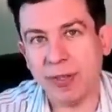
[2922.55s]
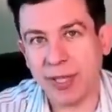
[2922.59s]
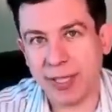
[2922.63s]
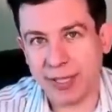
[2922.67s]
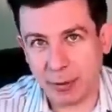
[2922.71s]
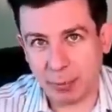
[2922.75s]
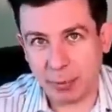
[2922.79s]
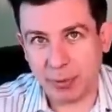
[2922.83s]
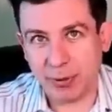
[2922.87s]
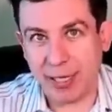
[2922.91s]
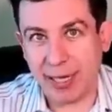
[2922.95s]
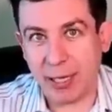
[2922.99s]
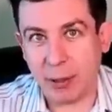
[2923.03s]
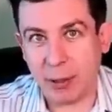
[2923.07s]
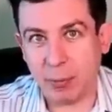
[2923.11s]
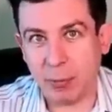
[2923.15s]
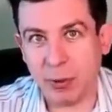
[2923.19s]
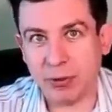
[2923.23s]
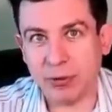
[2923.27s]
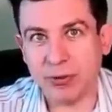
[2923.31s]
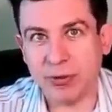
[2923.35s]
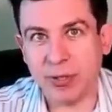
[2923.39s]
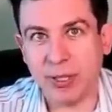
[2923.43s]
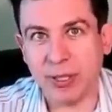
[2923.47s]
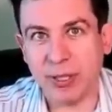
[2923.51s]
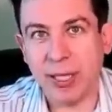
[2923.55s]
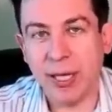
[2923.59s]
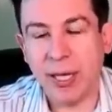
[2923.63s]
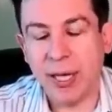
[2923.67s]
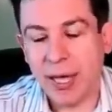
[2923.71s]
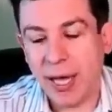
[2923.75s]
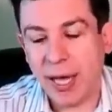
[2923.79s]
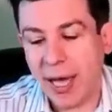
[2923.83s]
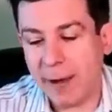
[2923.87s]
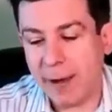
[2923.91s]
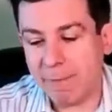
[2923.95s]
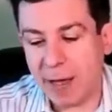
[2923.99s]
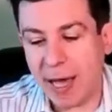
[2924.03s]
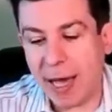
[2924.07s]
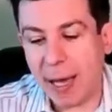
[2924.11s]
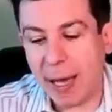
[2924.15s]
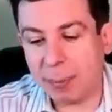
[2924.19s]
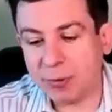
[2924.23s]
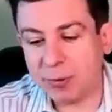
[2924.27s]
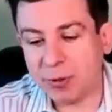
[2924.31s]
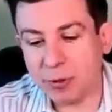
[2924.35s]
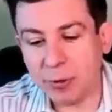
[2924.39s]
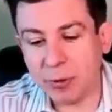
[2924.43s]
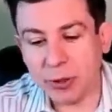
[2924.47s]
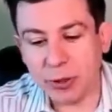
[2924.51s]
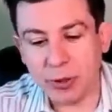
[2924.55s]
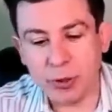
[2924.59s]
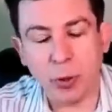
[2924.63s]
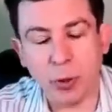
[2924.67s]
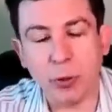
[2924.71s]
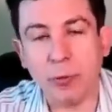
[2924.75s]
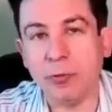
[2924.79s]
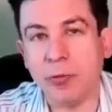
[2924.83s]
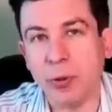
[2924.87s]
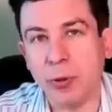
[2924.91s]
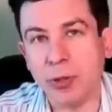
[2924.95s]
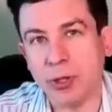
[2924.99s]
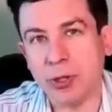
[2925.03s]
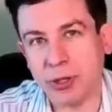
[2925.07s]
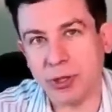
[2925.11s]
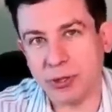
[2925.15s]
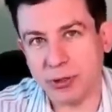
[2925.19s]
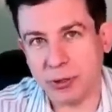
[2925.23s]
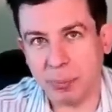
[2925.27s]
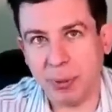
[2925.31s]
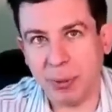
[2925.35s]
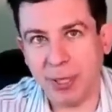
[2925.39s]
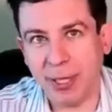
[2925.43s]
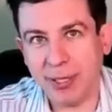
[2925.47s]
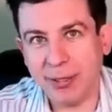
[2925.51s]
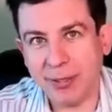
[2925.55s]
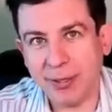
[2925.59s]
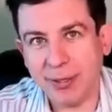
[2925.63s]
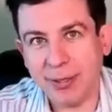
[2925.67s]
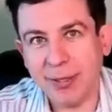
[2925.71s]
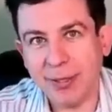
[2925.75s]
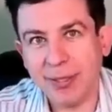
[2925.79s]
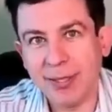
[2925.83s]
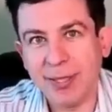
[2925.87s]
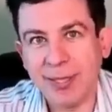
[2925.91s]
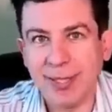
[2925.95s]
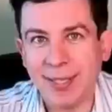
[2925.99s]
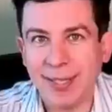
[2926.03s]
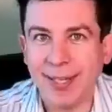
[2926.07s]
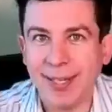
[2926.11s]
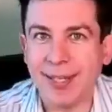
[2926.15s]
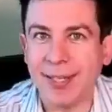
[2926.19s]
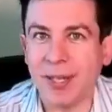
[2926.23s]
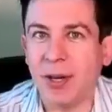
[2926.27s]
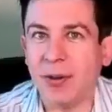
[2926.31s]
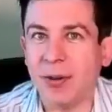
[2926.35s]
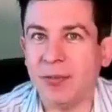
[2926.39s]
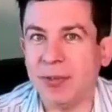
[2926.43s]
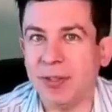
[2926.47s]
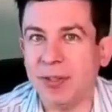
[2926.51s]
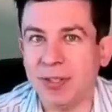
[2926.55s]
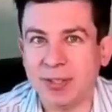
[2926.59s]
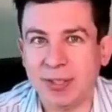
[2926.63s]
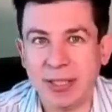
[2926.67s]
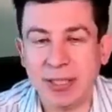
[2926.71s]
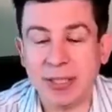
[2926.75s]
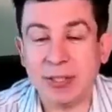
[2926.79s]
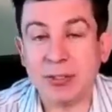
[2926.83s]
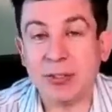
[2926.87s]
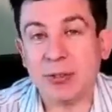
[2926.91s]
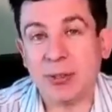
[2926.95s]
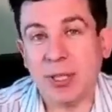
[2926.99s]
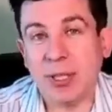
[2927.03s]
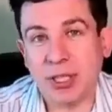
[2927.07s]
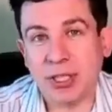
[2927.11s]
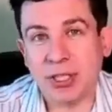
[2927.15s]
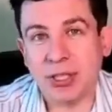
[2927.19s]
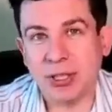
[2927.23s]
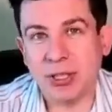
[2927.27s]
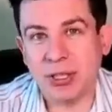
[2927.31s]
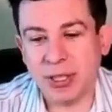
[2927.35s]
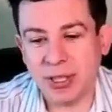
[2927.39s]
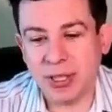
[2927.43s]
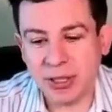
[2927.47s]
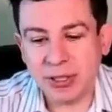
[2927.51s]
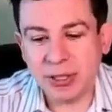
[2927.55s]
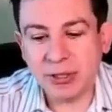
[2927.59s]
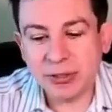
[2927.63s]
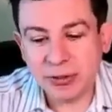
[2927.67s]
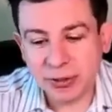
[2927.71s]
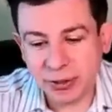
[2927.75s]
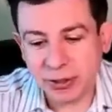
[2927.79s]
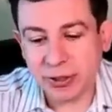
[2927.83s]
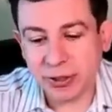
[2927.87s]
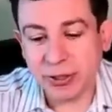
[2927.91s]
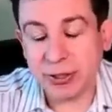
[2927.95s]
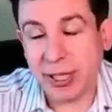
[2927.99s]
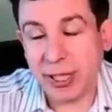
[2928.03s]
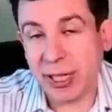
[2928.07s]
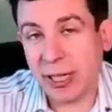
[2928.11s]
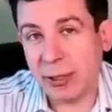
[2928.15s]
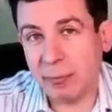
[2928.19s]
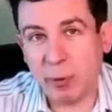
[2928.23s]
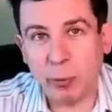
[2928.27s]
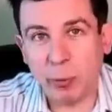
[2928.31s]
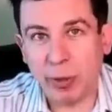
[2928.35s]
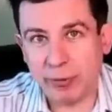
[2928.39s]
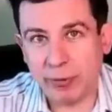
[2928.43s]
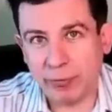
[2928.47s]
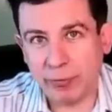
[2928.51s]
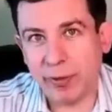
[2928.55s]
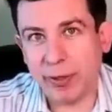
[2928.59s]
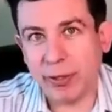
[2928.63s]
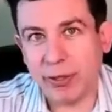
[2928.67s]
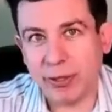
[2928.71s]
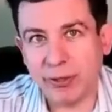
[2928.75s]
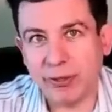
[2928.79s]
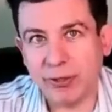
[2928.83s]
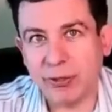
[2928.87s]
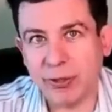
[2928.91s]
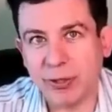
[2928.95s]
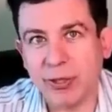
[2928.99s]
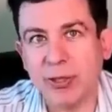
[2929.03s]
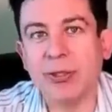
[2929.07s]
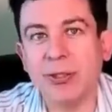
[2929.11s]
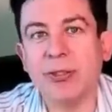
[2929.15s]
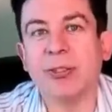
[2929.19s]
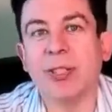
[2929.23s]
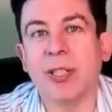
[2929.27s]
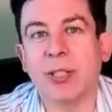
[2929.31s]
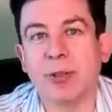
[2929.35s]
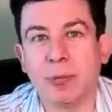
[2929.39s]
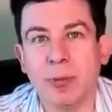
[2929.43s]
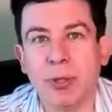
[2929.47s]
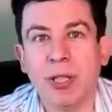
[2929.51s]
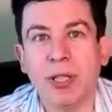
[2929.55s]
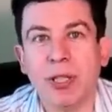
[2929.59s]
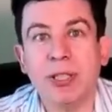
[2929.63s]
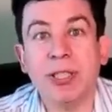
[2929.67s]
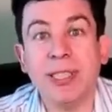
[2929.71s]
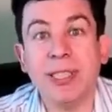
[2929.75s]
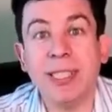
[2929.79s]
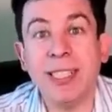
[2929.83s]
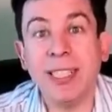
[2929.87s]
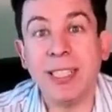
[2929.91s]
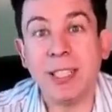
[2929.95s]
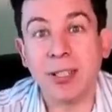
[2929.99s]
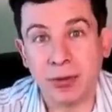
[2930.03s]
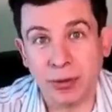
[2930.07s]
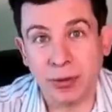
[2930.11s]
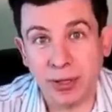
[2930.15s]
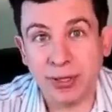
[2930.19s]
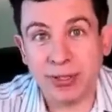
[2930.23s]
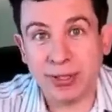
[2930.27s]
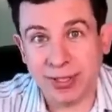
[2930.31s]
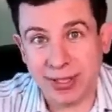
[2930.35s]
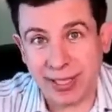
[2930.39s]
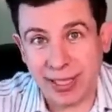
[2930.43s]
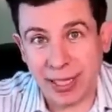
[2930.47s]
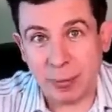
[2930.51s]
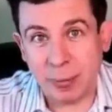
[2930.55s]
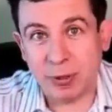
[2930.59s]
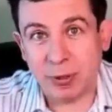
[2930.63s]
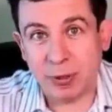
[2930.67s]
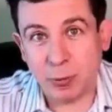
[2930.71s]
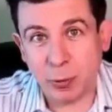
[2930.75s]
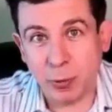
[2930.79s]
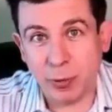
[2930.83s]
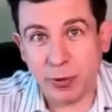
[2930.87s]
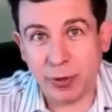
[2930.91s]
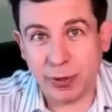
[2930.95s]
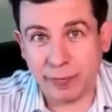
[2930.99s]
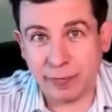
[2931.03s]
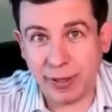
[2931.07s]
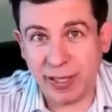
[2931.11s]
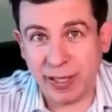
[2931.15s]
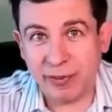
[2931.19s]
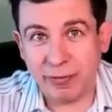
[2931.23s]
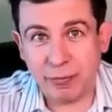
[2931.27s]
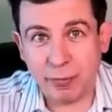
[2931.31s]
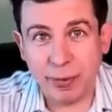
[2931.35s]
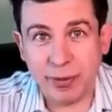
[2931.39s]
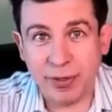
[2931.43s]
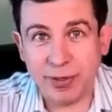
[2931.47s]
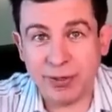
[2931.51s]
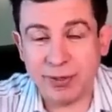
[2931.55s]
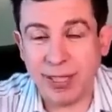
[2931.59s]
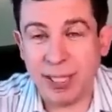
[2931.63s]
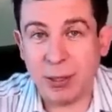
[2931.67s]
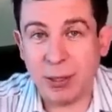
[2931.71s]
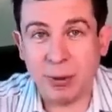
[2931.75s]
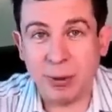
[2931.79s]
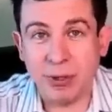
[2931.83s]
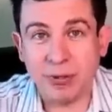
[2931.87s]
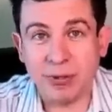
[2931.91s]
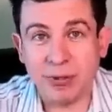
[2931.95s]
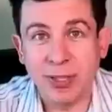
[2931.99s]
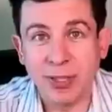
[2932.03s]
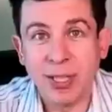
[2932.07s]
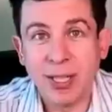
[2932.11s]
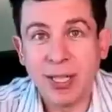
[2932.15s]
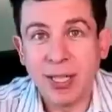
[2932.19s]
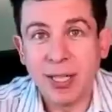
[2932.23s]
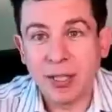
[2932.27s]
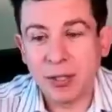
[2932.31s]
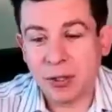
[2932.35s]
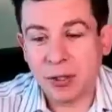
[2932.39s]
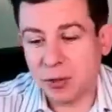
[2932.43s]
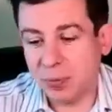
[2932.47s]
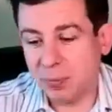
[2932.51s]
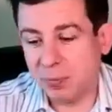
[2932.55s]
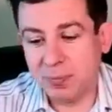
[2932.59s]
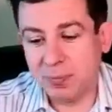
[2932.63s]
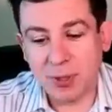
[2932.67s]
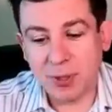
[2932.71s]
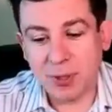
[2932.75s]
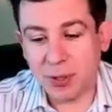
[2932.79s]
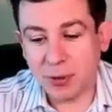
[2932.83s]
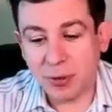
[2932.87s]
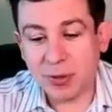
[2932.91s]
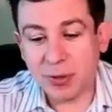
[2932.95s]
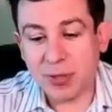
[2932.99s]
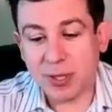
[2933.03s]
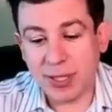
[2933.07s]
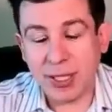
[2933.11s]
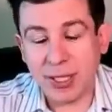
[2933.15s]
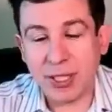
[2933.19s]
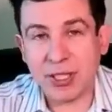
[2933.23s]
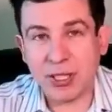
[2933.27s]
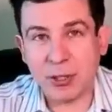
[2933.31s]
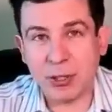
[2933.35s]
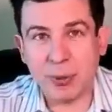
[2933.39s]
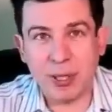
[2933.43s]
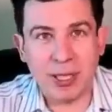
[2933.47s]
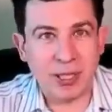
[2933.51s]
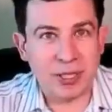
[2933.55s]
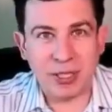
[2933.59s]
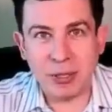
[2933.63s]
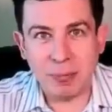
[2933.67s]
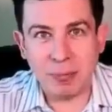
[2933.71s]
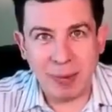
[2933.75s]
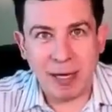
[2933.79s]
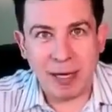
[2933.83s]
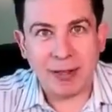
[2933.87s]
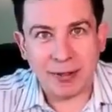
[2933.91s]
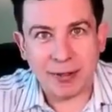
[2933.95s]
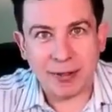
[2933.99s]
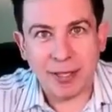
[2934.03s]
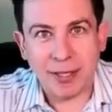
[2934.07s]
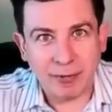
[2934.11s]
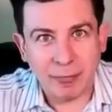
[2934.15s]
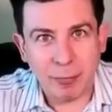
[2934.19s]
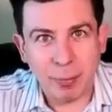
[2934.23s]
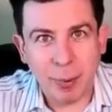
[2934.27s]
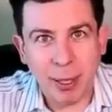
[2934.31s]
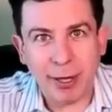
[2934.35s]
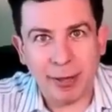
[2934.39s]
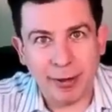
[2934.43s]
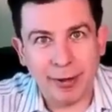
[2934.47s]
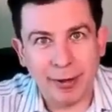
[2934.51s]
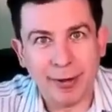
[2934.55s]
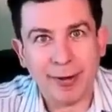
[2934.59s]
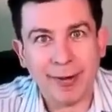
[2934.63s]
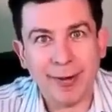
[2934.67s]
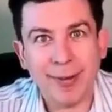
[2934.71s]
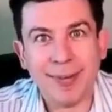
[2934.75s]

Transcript: they end up with animals that have mm. absolutely no future as a pet. Yeah. And often this leads to actually serious animal welfare concerns, like real decrease in animals' quality of life, where these animals mm. could, you know, euthanasia would actually make their life better.